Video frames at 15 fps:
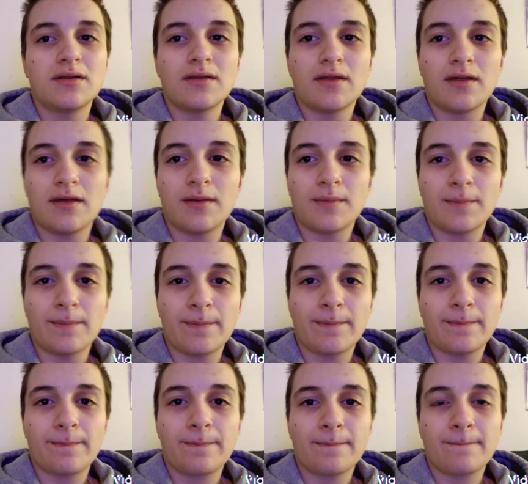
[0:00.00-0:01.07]
like
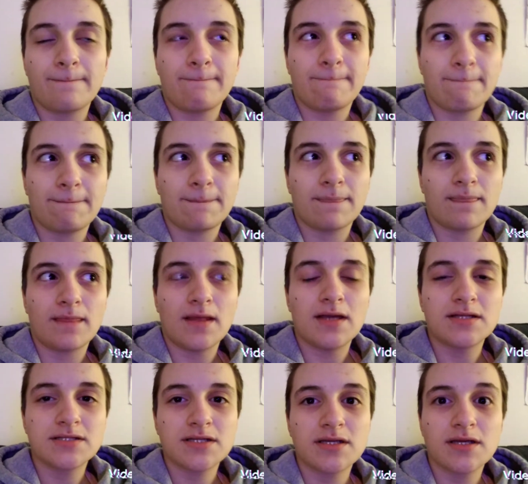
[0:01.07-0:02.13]

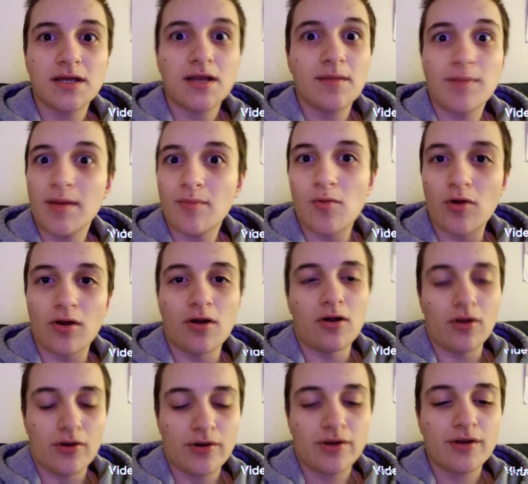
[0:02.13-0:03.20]
it's gonna be more
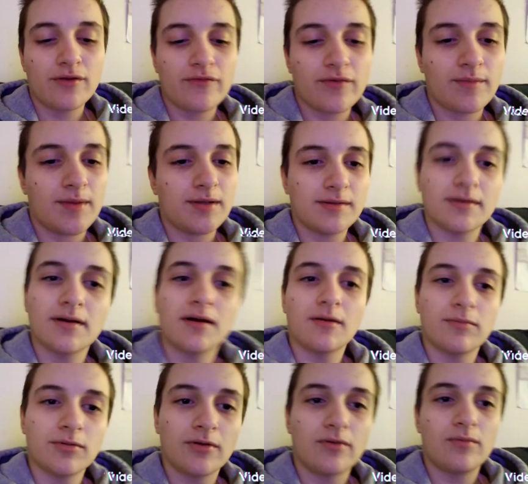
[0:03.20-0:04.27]
harder for me to
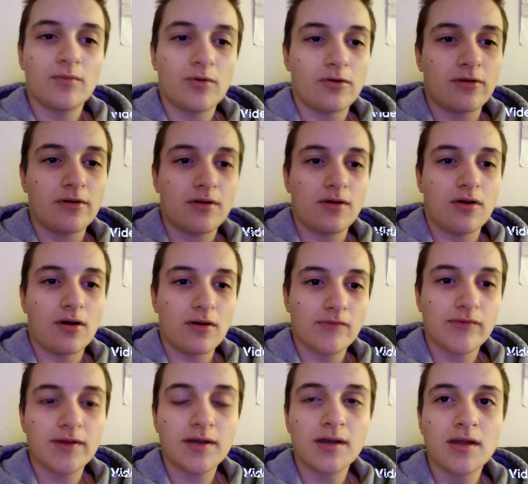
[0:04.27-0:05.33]
upload more
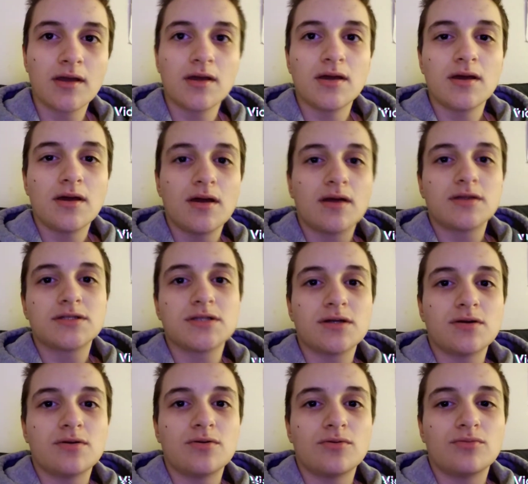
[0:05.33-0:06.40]
often.
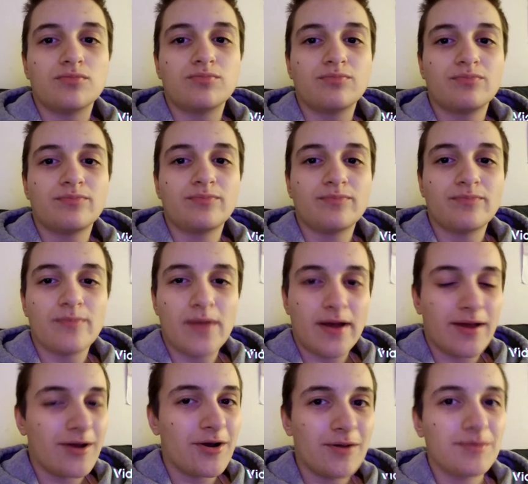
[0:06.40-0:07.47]
So I
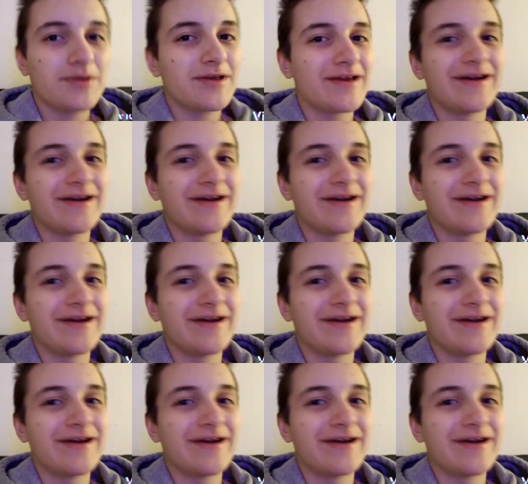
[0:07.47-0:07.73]
hope you